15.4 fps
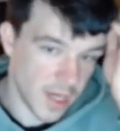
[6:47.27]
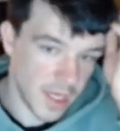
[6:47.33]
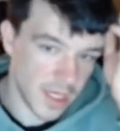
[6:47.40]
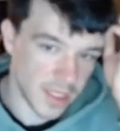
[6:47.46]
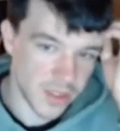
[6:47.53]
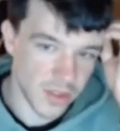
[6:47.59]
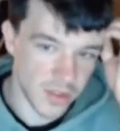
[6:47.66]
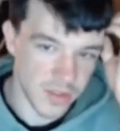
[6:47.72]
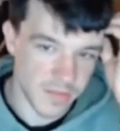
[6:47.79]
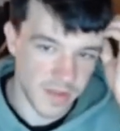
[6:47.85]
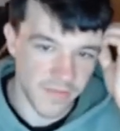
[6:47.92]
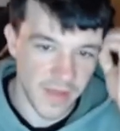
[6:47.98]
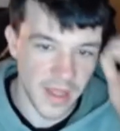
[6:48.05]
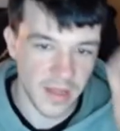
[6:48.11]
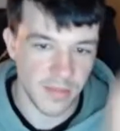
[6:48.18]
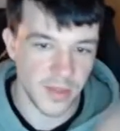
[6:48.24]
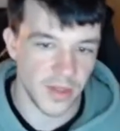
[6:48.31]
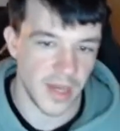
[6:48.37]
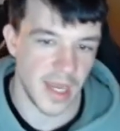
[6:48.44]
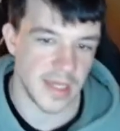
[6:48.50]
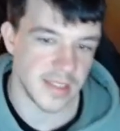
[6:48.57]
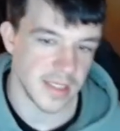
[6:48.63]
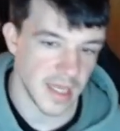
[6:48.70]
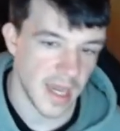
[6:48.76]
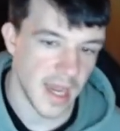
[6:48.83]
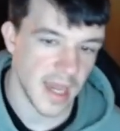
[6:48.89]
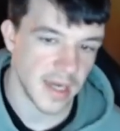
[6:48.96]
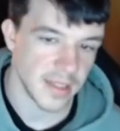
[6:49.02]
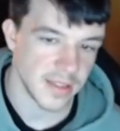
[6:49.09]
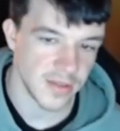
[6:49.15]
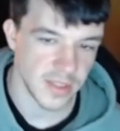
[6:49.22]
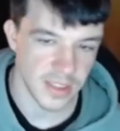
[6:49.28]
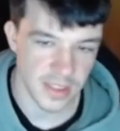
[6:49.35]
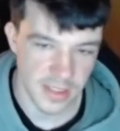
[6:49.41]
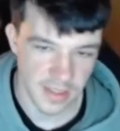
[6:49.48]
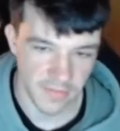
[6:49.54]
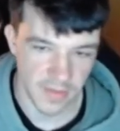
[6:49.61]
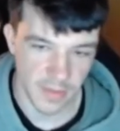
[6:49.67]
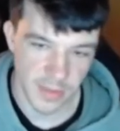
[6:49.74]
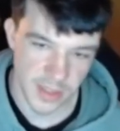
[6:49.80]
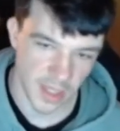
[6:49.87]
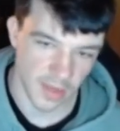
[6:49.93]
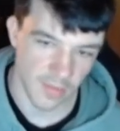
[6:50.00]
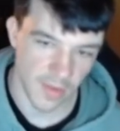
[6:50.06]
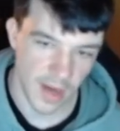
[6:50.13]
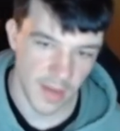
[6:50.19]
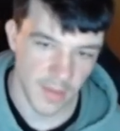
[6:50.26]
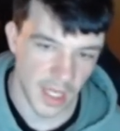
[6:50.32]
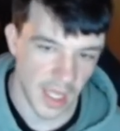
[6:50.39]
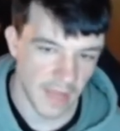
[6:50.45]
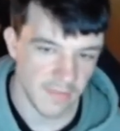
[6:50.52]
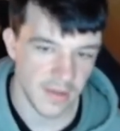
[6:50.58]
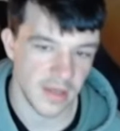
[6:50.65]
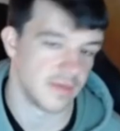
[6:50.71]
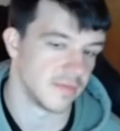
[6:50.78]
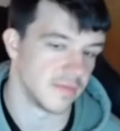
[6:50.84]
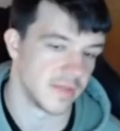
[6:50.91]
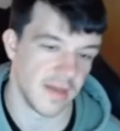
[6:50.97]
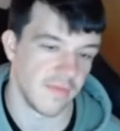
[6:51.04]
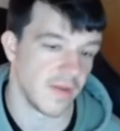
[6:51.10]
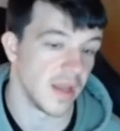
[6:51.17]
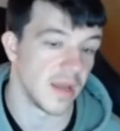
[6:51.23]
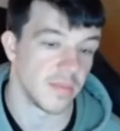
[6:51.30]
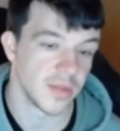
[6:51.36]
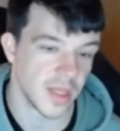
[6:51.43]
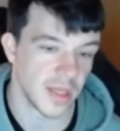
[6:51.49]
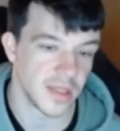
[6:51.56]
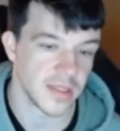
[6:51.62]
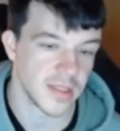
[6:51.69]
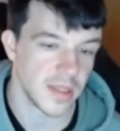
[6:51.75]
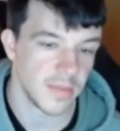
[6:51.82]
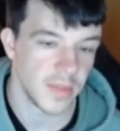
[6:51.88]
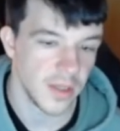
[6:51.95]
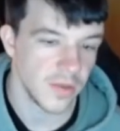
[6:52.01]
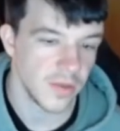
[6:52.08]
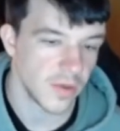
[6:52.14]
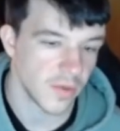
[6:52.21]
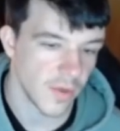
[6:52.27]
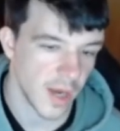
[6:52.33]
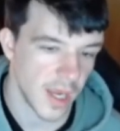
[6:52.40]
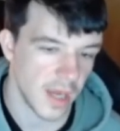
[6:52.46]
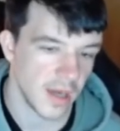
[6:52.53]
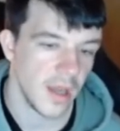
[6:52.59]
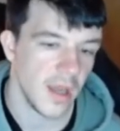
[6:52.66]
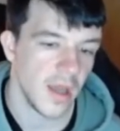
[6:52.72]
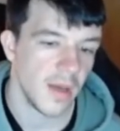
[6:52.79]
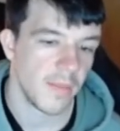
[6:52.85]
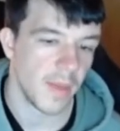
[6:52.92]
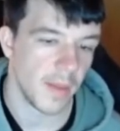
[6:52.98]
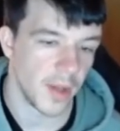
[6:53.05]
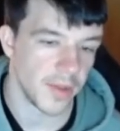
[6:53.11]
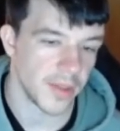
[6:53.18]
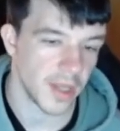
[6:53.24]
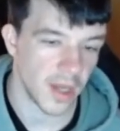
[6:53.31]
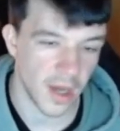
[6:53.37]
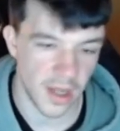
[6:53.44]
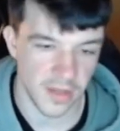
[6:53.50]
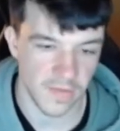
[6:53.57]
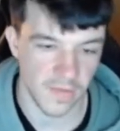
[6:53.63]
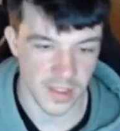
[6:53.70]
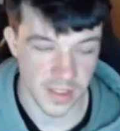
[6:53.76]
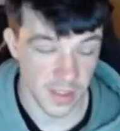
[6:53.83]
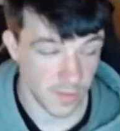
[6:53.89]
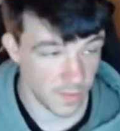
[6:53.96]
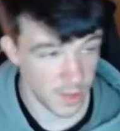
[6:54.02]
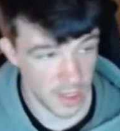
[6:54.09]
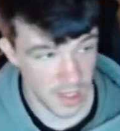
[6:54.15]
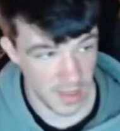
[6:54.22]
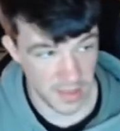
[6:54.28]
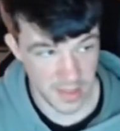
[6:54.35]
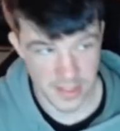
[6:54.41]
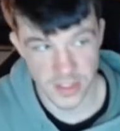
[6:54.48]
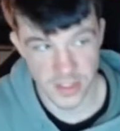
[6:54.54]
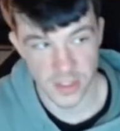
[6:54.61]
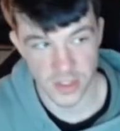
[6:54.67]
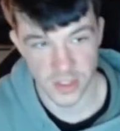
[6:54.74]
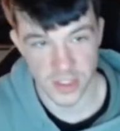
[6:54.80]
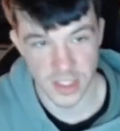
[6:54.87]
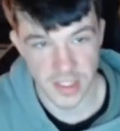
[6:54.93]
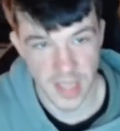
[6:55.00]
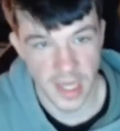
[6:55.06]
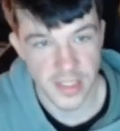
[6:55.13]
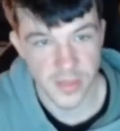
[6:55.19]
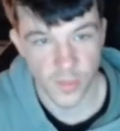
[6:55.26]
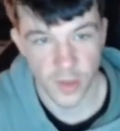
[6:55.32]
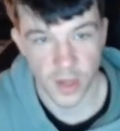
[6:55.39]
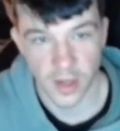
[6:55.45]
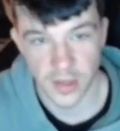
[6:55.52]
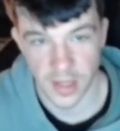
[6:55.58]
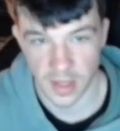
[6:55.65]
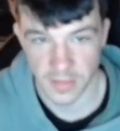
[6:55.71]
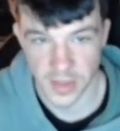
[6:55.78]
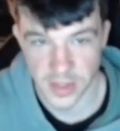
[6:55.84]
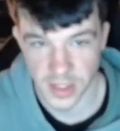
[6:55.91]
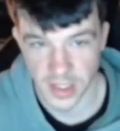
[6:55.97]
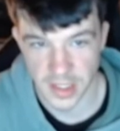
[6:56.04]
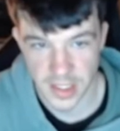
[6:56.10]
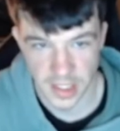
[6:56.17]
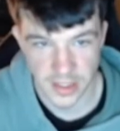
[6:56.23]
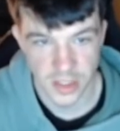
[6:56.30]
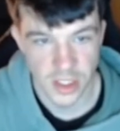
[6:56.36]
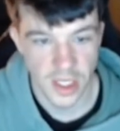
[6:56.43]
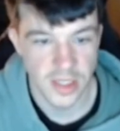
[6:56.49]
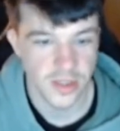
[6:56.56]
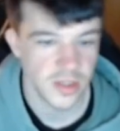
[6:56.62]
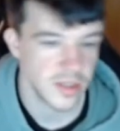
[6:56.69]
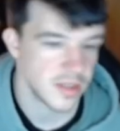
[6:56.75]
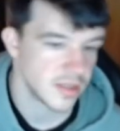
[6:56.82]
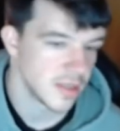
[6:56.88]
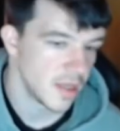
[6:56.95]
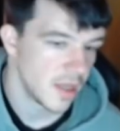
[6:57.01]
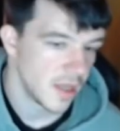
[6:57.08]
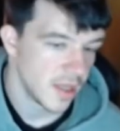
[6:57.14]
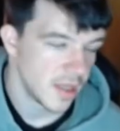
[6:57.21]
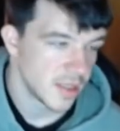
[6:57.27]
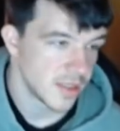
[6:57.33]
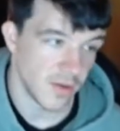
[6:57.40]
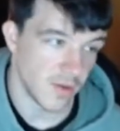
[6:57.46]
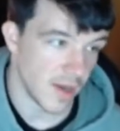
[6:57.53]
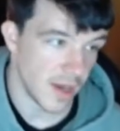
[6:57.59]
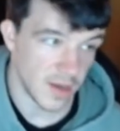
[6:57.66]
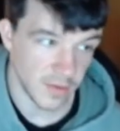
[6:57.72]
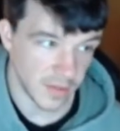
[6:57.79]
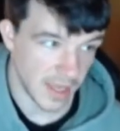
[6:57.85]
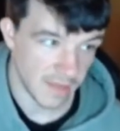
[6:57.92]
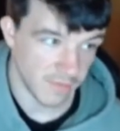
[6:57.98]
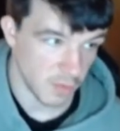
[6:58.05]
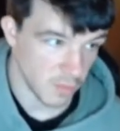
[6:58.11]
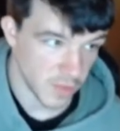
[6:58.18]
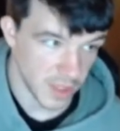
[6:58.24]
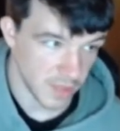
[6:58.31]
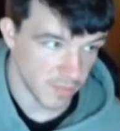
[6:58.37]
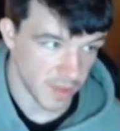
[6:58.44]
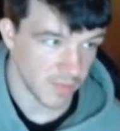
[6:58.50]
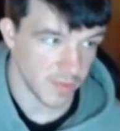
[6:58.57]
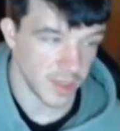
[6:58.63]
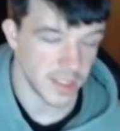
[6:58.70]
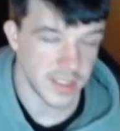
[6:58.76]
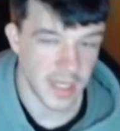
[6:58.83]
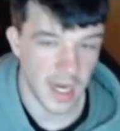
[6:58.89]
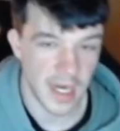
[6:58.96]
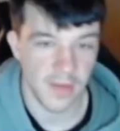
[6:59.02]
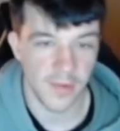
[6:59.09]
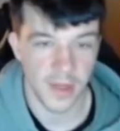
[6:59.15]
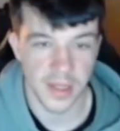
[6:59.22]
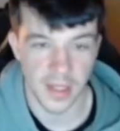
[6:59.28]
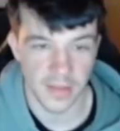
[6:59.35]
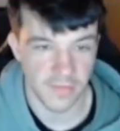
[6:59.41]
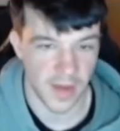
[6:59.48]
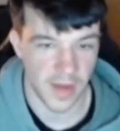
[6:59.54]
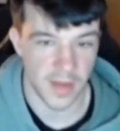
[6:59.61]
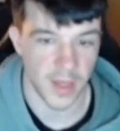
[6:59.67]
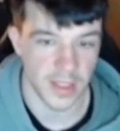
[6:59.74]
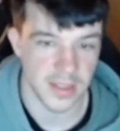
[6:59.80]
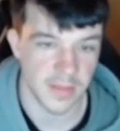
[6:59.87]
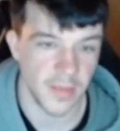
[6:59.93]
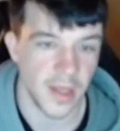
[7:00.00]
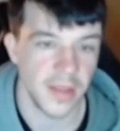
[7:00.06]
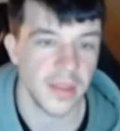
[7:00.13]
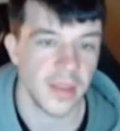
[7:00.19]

It shows me available. It hasn't died. It's using 70% of the RAM I gave it and 78% of the CPU. Great. My monthly cost for this little one. This is just a test worker that I'm using to test changes. So I only have the really, really, really tiny one. That's five bucks a month.